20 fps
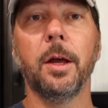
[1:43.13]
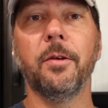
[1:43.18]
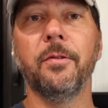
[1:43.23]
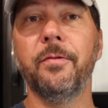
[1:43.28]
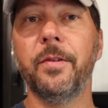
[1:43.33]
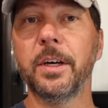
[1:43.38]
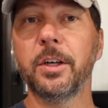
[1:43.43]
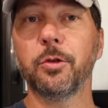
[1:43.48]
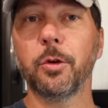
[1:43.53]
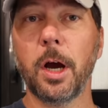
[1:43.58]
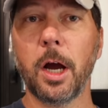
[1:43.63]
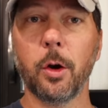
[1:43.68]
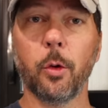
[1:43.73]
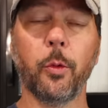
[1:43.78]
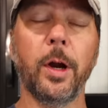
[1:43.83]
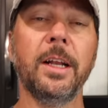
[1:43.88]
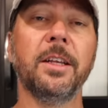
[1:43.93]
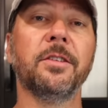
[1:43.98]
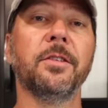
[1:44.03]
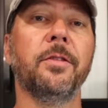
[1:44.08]
Victron
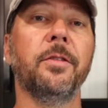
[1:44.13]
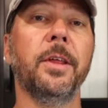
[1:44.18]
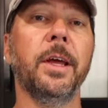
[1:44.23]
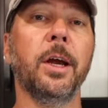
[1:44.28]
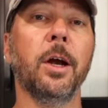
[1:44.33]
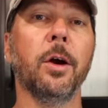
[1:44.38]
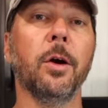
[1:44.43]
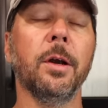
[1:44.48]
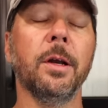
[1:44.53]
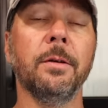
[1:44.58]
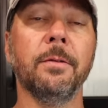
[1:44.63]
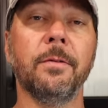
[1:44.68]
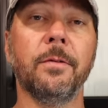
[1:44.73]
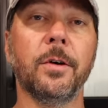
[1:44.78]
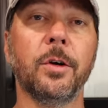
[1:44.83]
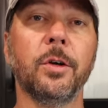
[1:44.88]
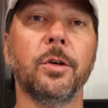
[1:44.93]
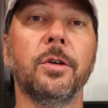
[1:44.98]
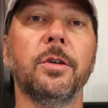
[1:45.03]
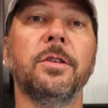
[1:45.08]
rates their
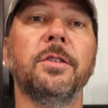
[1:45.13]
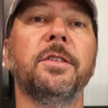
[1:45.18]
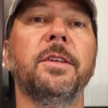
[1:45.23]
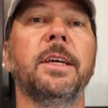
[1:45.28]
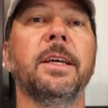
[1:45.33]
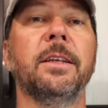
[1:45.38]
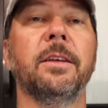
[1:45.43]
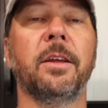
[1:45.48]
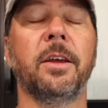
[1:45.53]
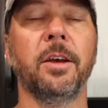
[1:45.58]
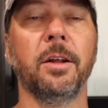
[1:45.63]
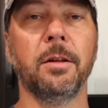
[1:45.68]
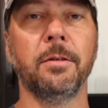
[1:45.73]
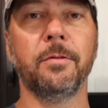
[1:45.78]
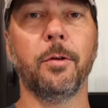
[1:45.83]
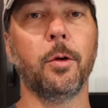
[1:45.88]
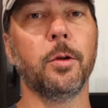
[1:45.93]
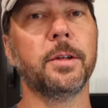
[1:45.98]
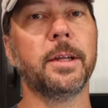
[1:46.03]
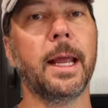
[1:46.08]
inverters in
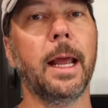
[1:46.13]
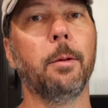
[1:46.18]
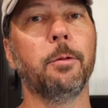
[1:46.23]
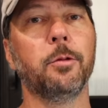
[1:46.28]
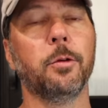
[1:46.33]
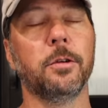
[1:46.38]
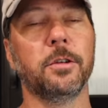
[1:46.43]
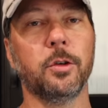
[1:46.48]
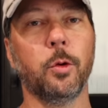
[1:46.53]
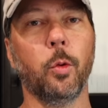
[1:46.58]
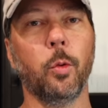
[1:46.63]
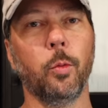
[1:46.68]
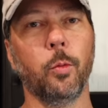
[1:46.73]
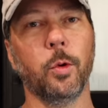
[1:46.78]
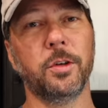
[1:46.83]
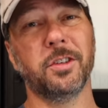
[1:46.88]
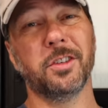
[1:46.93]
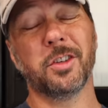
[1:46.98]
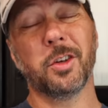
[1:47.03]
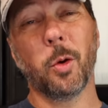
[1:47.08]
kilovolt amps,
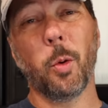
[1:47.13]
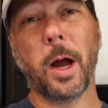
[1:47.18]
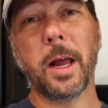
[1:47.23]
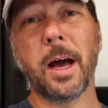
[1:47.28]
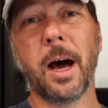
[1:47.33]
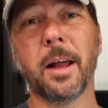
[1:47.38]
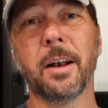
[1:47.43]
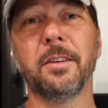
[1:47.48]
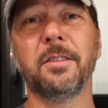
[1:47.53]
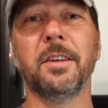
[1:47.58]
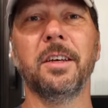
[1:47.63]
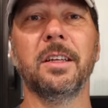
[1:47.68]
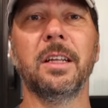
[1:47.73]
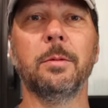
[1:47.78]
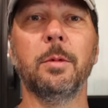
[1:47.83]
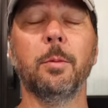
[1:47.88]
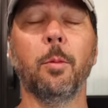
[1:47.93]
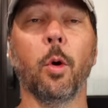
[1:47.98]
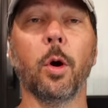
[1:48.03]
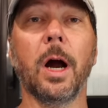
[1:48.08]
which is quite honestly a
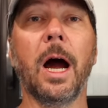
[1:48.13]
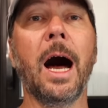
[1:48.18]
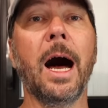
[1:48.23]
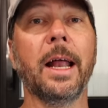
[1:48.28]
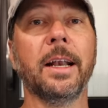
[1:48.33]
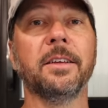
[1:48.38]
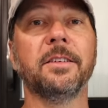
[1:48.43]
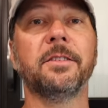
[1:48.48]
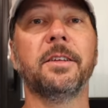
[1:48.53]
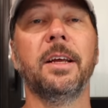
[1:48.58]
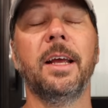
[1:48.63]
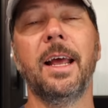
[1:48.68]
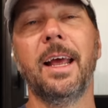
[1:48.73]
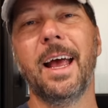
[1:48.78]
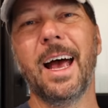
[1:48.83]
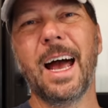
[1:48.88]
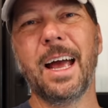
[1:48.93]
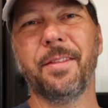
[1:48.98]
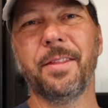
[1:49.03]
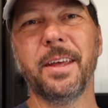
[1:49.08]
little bit more honest.
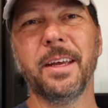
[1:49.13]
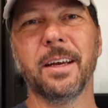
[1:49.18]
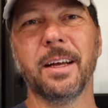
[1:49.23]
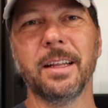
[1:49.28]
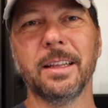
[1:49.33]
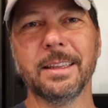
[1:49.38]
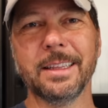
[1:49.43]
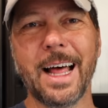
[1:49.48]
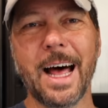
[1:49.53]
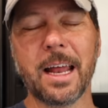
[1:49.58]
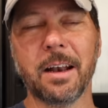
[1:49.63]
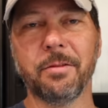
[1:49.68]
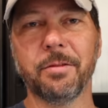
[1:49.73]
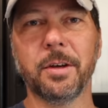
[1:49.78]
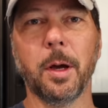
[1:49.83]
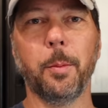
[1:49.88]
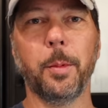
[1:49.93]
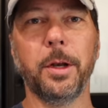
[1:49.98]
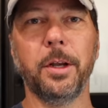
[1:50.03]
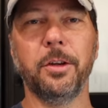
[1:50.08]
I think a lot of
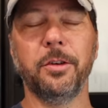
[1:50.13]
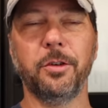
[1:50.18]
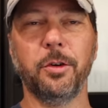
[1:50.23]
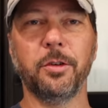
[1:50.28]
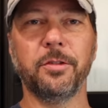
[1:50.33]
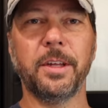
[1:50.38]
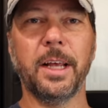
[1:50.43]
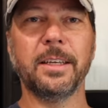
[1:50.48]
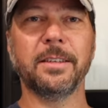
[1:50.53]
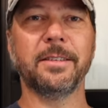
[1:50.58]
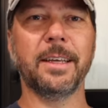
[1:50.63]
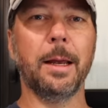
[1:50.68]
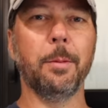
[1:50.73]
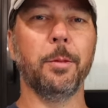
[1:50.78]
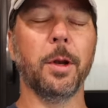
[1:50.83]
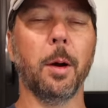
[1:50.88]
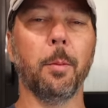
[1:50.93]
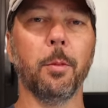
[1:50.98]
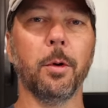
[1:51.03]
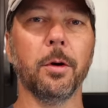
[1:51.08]
companies use that same
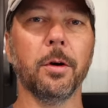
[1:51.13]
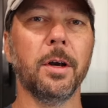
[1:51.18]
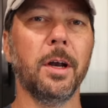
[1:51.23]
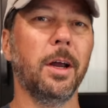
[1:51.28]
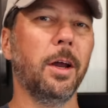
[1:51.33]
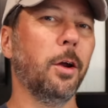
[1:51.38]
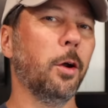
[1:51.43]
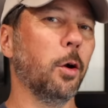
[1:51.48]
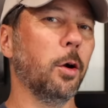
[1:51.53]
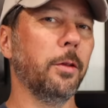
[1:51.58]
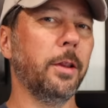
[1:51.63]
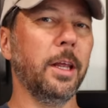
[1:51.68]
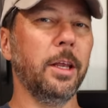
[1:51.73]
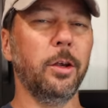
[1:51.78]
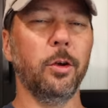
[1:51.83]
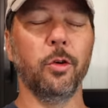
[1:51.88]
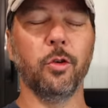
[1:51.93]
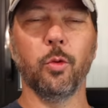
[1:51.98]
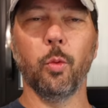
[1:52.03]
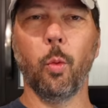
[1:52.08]
number or they
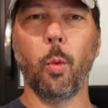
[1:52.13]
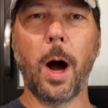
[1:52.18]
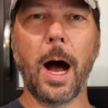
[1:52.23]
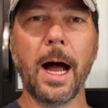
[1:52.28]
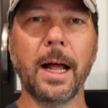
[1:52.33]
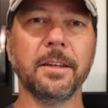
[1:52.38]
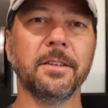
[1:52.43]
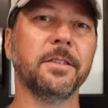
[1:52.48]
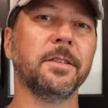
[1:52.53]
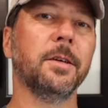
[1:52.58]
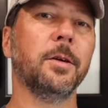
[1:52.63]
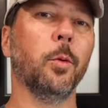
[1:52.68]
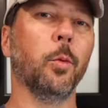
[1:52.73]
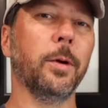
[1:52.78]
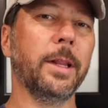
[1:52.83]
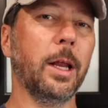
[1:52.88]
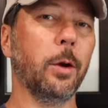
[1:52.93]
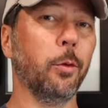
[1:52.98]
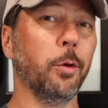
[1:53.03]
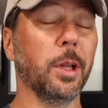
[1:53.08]
use watts
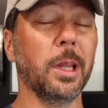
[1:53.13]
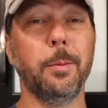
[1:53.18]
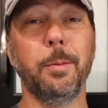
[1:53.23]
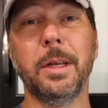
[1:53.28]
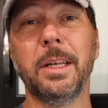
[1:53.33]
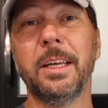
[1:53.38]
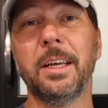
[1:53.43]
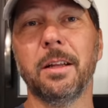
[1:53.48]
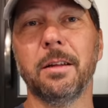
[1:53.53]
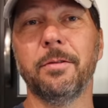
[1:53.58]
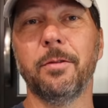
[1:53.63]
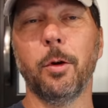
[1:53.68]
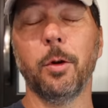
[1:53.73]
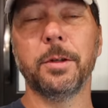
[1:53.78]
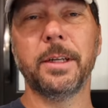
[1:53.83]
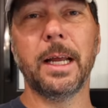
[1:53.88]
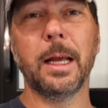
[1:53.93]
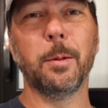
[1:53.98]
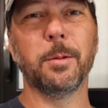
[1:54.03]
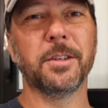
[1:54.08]
when they really mean
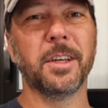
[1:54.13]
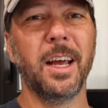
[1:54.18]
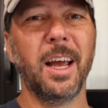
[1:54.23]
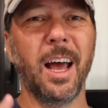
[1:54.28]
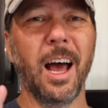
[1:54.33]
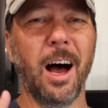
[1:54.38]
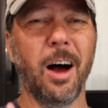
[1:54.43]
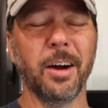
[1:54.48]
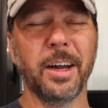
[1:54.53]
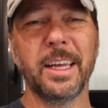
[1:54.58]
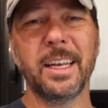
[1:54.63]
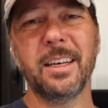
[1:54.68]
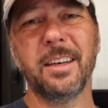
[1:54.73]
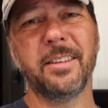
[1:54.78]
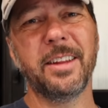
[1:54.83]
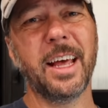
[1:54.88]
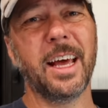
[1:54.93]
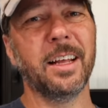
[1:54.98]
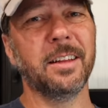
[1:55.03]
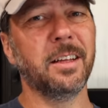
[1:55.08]
kilovolt amps. I'll get into
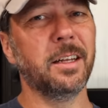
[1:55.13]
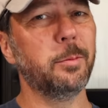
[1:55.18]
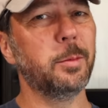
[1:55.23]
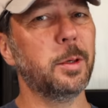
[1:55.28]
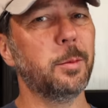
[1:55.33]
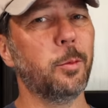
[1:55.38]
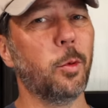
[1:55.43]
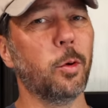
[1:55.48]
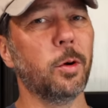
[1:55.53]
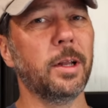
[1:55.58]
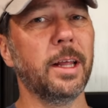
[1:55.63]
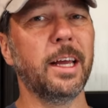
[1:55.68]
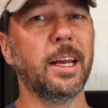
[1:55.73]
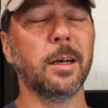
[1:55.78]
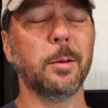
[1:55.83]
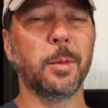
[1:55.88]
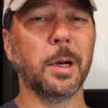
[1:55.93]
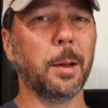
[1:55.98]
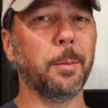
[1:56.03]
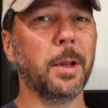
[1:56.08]
that a little bit more
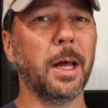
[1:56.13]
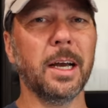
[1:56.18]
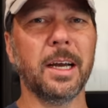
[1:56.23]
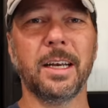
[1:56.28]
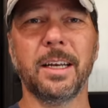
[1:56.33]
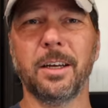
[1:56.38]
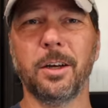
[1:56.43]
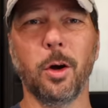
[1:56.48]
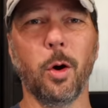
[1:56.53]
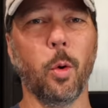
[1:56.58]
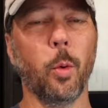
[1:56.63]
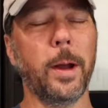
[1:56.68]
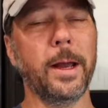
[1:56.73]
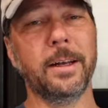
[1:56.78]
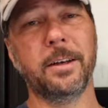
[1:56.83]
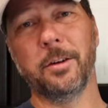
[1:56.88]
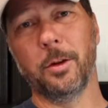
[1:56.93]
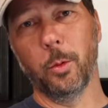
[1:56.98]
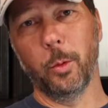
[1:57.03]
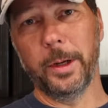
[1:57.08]
later, but I'm not going to go way
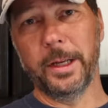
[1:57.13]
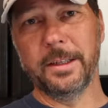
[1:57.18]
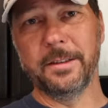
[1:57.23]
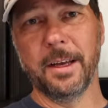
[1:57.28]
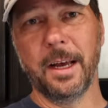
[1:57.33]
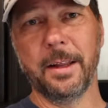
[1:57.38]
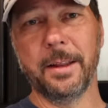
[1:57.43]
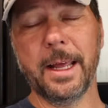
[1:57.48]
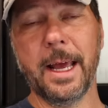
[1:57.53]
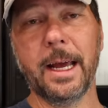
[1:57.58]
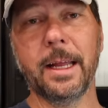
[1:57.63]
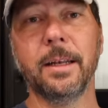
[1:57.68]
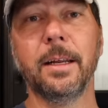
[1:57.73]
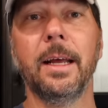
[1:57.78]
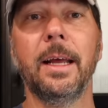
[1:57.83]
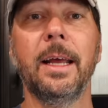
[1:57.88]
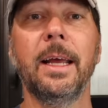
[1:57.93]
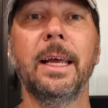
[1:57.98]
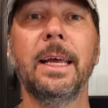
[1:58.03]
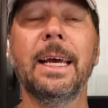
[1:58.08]
into the weeds on that.
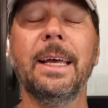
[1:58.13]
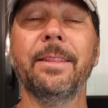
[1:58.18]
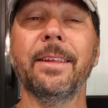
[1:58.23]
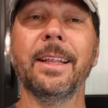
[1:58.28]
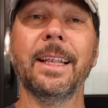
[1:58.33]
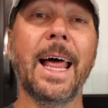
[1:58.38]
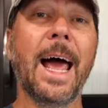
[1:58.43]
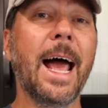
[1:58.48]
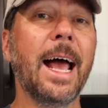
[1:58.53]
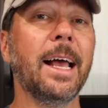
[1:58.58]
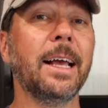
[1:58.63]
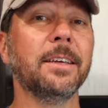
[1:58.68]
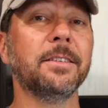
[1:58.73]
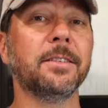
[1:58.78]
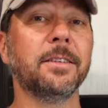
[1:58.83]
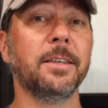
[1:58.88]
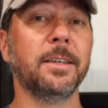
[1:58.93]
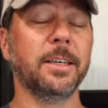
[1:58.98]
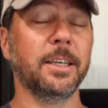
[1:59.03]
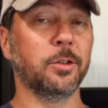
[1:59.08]
And the
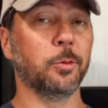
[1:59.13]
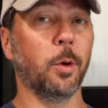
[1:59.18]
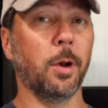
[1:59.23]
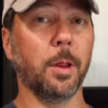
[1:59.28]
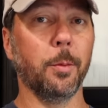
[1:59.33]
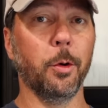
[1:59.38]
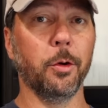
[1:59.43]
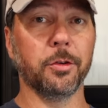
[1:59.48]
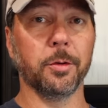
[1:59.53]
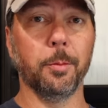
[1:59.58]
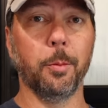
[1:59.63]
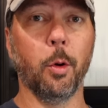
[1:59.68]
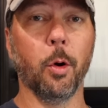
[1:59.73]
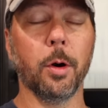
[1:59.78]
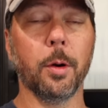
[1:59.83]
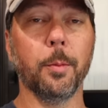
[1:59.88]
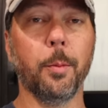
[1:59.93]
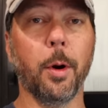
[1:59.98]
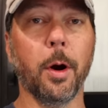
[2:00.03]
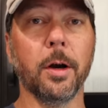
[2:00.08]
last is one of the most
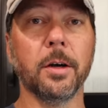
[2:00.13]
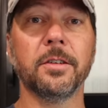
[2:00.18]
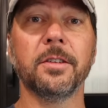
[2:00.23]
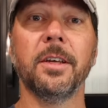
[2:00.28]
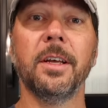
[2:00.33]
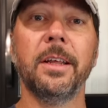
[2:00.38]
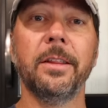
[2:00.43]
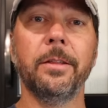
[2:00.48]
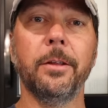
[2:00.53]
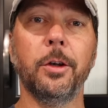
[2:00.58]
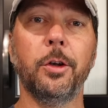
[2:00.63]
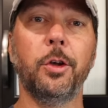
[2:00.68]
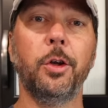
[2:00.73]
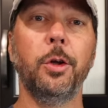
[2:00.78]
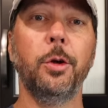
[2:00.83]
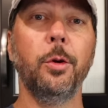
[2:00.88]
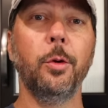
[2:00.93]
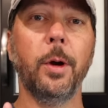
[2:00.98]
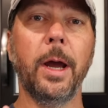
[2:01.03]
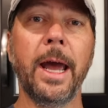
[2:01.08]
important parts, the
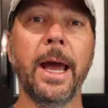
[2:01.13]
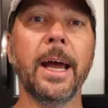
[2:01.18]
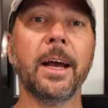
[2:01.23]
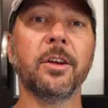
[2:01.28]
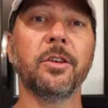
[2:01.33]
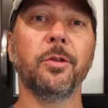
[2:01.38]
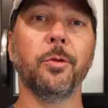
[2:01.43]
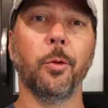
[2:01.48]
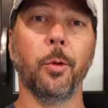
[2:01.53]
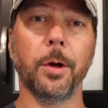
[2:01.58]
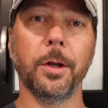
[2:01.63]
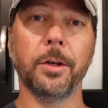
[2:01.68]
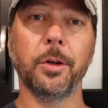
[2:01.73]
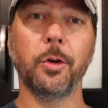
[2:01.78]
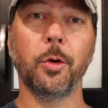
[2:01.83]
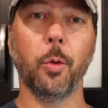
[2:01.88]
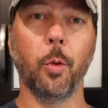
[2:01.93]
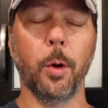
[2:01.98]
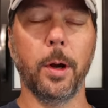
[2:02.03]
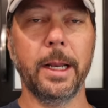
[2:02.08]

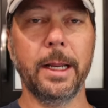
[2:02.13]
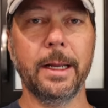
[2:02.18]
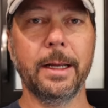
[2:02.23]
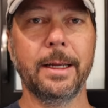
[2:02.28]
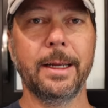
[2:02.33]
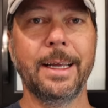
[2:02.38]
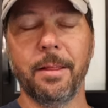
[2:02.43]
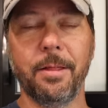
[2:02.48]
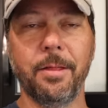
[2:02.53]
2X120.